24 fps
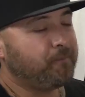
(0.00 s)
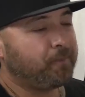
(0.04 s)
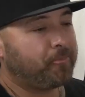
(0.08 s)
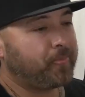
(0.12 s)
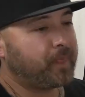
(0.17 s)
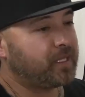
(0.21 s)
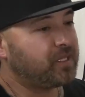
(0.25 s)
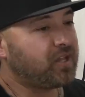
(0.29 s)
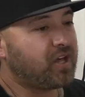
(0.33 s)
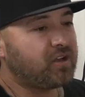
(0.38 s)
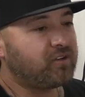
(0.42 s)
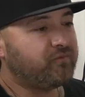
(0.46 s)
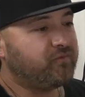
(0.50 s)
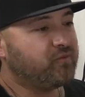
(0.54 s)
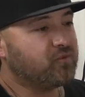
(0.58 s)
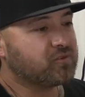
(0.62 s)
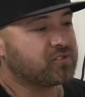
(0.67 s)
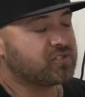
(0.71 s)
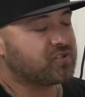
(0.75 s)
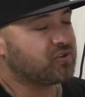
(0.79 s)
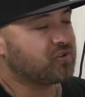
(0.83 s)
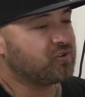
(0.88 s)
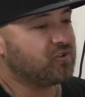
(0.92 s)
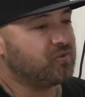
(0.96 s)
A lot of full
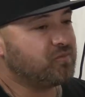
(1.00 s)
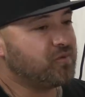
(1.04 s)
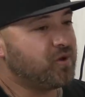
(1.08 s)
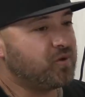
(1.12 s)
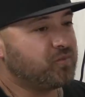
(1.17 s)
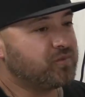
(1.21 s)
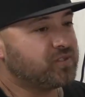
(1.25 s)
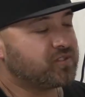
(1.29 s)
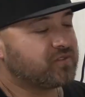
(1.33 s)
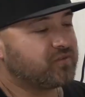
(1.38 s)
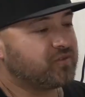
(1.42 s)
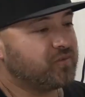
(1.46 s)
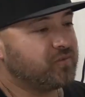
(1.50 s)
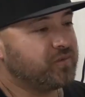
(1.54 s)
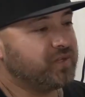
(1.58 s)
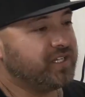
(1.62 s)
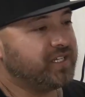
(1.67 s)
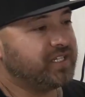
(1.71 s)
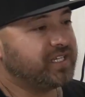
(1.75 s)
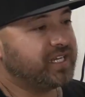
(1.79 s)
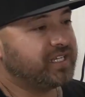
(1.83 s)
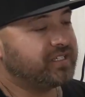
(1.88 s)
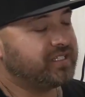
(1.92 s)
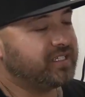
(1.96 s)
circle moments for me,
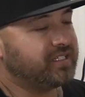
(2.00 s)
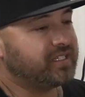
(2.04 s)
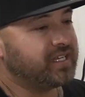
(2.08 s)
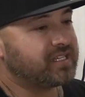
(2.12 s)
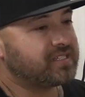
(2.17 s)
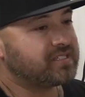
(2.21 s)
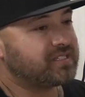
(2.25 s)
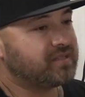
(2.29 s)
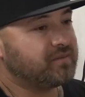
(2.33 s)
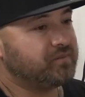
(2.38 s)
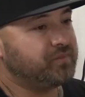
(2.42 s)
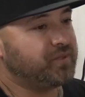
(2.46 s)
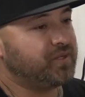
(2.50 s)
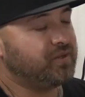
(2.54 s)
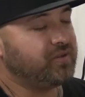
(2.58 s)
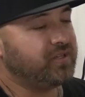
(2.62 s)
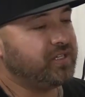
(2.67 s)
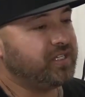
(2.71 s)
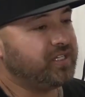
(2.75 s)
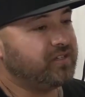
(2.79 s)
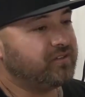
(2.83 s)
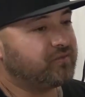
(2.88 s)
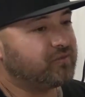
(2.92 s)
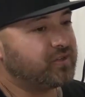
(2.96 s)
and I think that's the
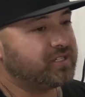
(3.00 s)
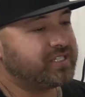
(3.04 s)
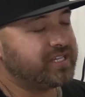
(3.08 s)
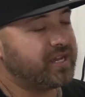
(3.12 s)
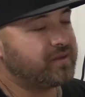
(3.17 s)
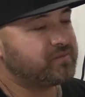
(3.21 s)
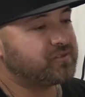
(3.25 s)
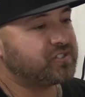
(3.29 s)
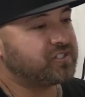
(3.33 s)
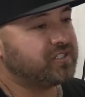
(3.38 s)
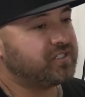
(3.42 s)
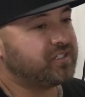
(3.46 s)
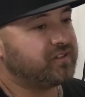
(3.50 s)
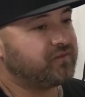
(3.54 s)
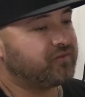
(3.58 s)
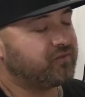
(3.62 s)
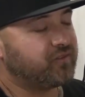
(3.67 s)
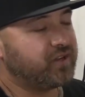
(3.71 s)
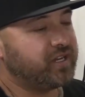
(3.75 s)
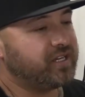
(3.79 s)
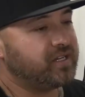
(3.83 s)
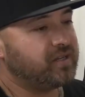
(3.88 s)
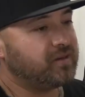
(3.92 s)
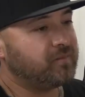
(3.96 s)
beauty of redemption and freedom.